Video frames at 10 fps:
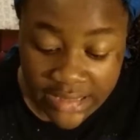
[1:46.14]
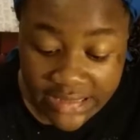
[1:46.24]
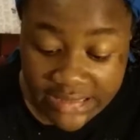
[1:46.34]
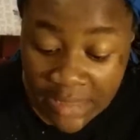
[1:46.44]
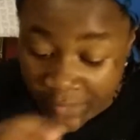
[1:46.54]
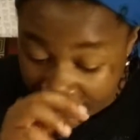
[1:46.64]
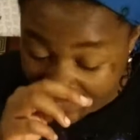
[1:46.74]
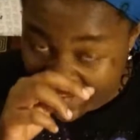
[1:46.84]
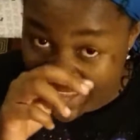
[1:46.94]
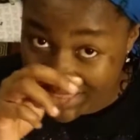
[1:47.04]
December
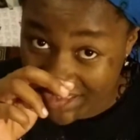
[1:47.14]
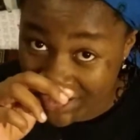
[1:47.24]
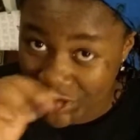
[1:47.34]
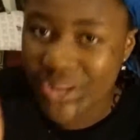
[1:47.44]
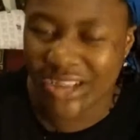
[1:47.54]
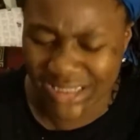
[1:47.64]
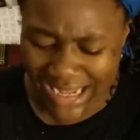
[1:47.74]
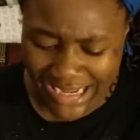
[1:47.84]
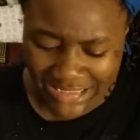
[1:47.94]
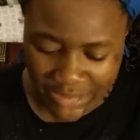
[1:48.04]
15th,
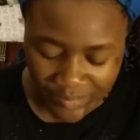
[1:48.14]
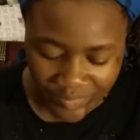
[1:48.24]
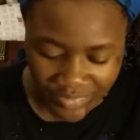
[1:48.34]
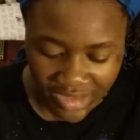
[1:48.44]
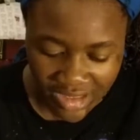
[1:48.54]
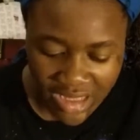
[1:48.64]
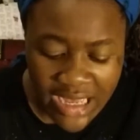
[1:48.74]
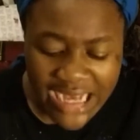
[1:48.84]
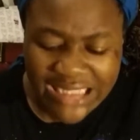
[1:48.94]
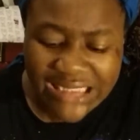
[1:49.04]
2008.
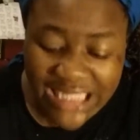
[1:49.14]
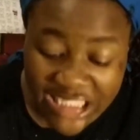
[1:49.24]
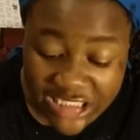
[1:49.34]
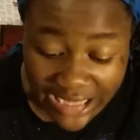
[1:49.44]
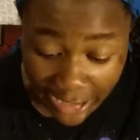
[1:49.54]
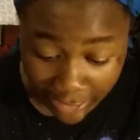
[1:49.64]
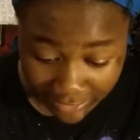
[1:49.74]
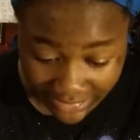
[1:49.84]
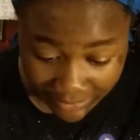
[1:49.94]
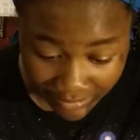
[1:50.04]
Dear
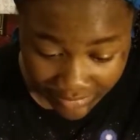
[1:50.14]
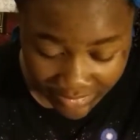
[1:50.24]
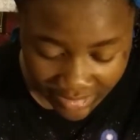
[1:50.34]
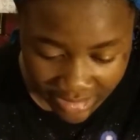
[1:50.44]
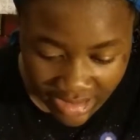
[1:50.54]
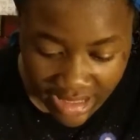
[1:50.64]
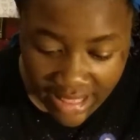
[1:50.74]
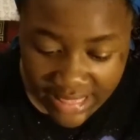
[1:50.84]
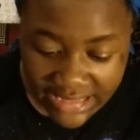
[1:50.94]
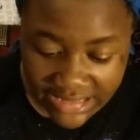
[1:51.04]
diary,
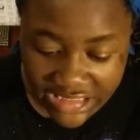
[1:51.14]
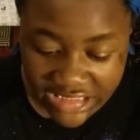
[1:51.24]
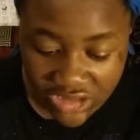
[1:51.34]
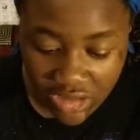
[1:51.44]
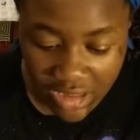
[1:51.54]
there is...